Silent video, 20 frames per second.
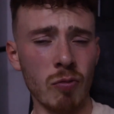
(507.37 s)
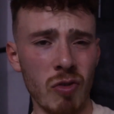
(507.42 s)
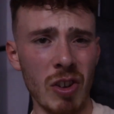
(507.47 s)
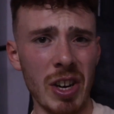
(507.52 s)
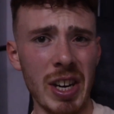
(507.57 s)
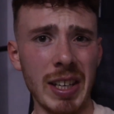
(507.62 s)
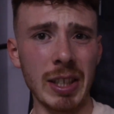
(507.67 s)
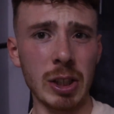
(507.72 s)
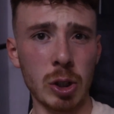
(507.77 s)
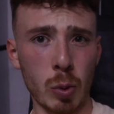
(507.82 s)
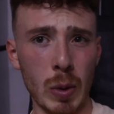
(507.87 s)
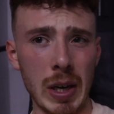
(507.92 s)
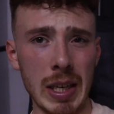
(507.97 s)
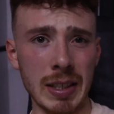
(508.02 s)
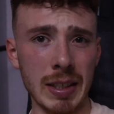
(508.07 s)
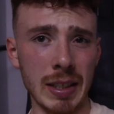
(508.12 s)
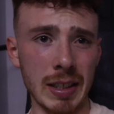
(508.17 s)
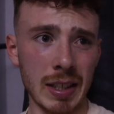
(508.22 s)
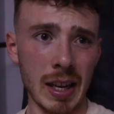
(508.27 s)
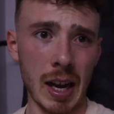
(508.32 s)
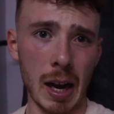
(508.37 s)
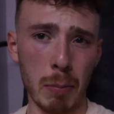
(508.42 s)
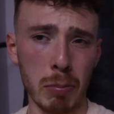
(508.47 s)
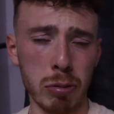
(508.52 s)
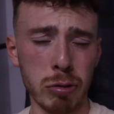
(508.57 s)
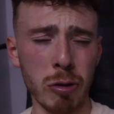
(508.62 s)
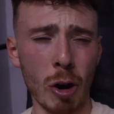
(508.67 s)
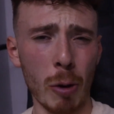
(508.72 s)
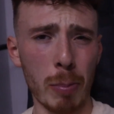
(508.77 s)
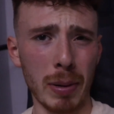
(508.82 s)
really squeezing the side,
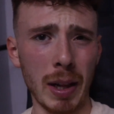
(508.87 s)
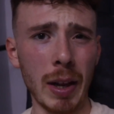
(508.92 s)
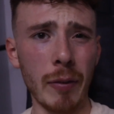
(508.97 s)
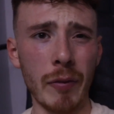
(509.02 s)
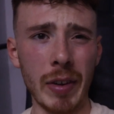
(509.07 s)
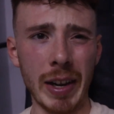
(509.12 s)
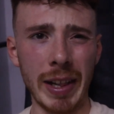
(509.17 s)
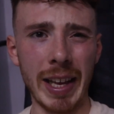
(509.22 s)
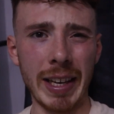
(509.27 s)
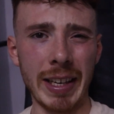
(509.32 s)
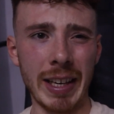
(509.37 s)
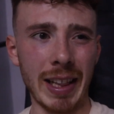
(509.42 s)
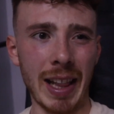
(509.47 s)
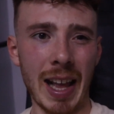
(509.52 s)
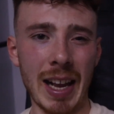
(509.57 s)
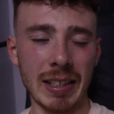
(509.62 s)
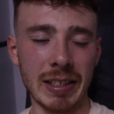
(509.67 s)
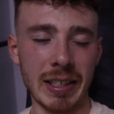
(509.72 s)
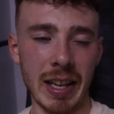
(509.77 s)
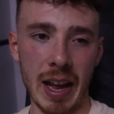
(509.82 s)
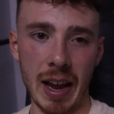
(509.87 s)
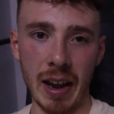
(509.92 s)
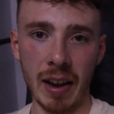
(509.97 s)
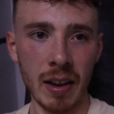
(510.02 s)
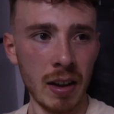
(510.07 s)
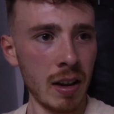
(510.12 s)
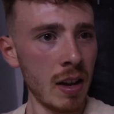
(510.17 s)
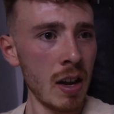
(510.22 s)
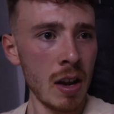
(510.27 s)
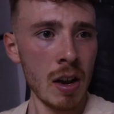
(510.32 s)
properly feeling your lats
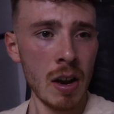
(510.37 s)
there.